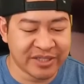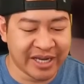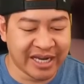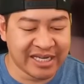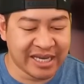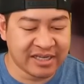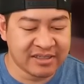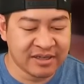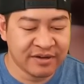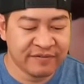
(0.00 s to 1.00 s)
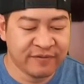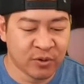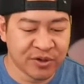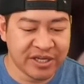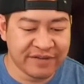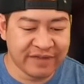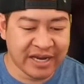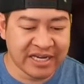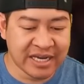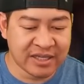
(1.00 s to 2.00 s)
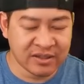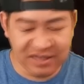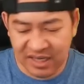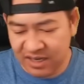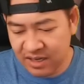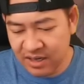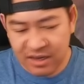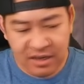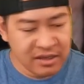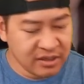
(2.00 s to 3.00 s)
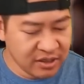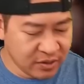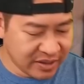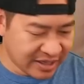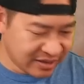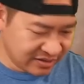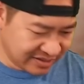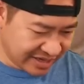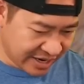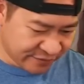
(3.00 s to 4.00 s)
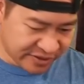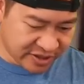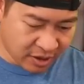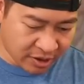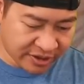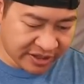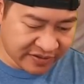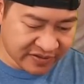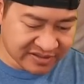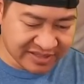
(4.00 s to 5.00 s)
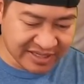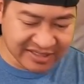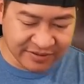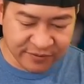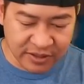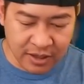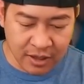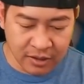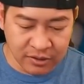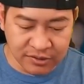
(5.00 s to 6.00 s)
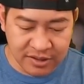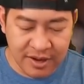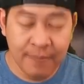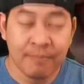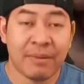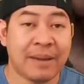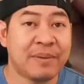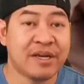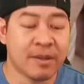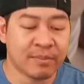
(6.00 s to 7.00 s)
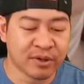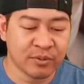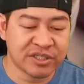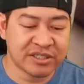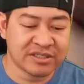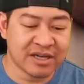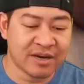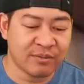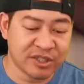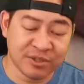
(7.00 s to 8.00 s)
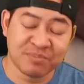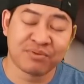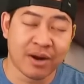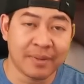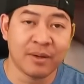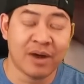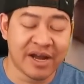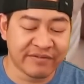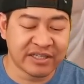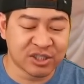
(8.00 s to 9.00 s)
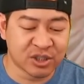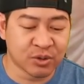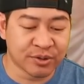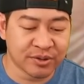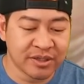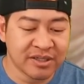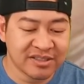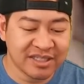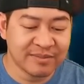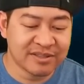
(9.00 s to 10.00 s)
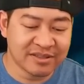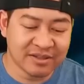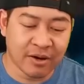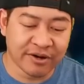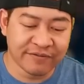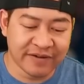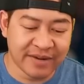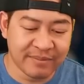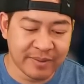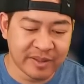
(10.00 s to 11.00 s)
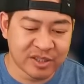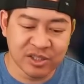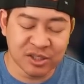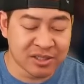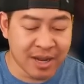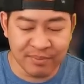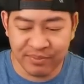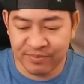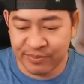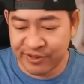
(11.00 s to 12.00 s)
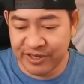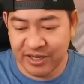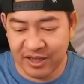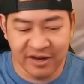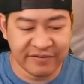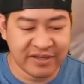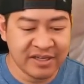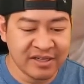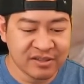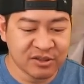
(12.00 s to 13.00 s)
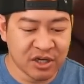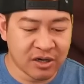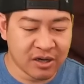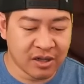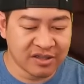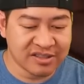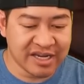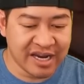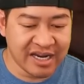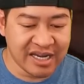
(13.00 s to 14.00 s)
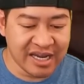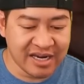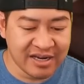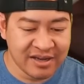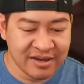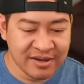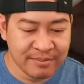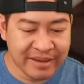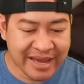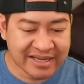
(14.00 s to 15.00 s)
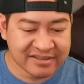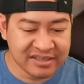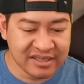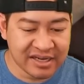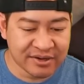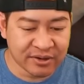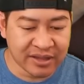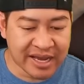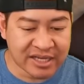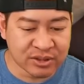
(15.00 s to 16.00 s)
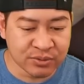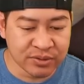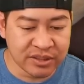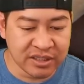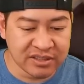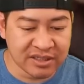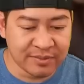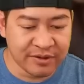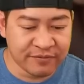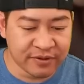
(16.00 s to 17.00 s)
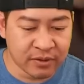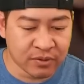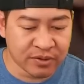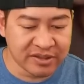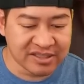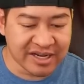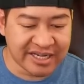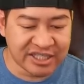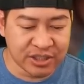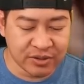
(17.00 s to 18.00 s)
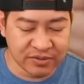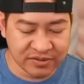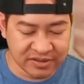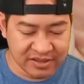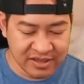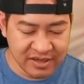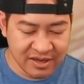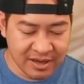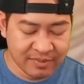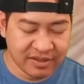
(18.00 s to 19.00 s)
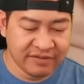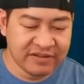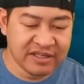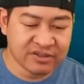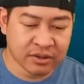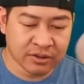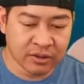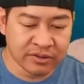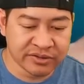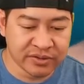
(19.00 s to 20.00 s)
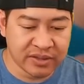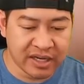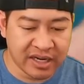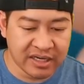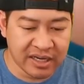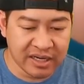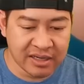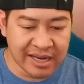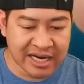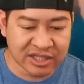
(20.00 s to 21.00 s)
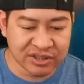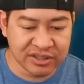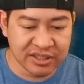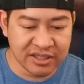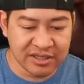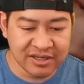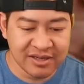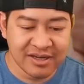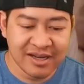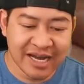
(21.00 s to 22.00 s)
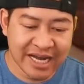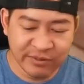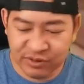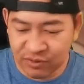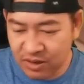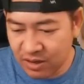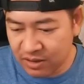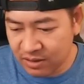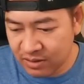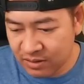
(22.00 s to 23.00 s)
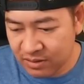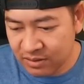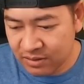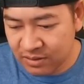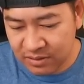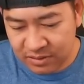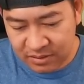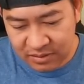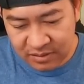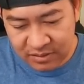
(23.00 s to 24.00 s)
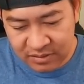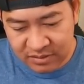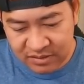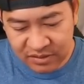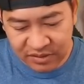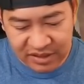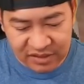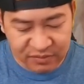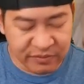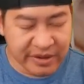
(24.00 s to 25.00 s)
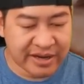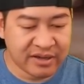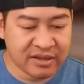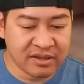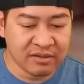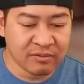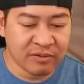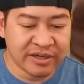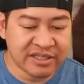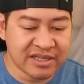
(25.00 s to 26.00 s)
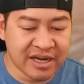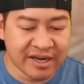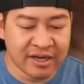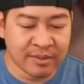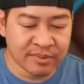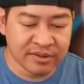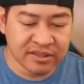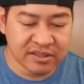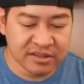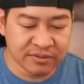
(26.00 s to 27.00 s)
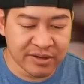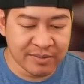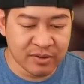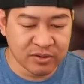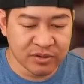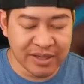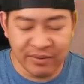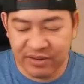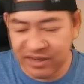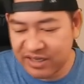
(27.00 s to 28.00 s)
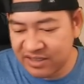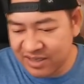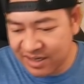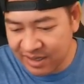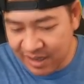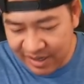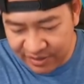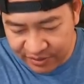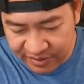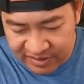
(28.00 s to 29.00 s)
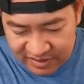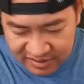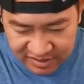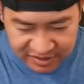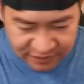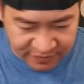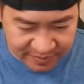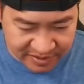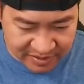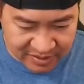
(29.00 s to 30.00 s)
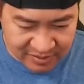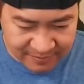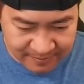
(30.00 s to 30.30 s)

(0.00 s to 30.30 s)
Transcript: to 88. 40 of 88. Looks like, you know what? It looks like every card in this set except for the hollows might be numbered, which is uh, which is probably why everything's short. Seems hard to find. Maybe it's just not printed a lot of it. So John Collins to 88. Bassey and our last rookie is going to be for the Hornets, Kai Jones. I believe these are also to 88. Actually, I was wrong. So this red one is not numbered. This is a red mojo. That one is not either. Is this a different parallel?